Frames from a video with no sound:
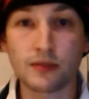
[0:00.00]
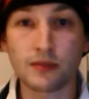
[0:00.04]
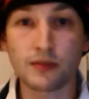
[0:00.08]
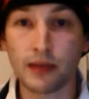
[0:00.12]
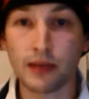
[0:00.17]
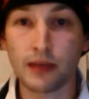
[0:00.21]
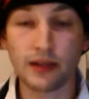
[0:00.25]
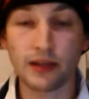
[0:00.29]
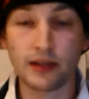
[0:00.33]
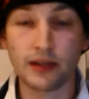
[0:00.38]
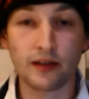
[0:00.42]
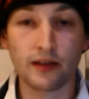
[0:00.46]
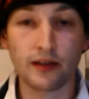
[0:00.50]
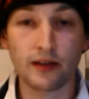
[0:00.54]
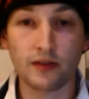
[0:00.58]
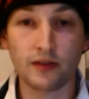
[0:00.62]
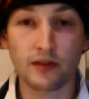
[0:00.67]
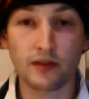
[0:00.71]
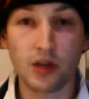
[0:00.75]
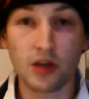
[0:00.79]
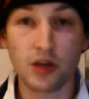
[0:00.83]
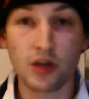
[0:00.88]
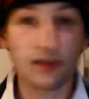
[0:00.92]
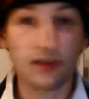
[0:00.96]
Maybe because
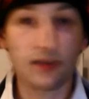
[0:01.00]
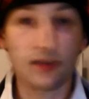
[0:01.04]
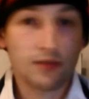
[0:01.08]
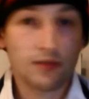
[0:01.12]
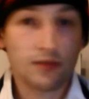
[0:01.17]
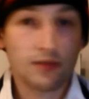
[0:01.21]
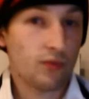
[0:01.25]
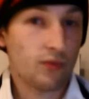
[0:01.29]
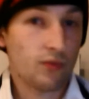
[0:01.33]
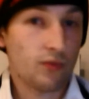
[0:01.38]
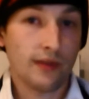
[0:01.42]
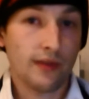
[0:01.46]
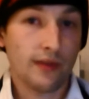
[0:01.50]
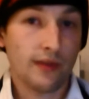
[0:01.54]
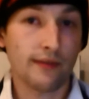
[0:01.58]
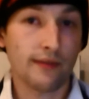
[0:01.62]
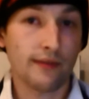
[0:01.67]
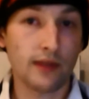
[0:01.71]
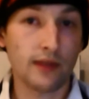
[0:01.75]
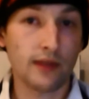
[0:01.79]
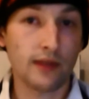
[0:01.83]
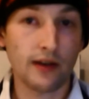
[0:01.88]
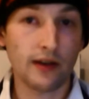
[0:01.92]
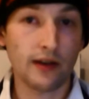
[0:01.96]
they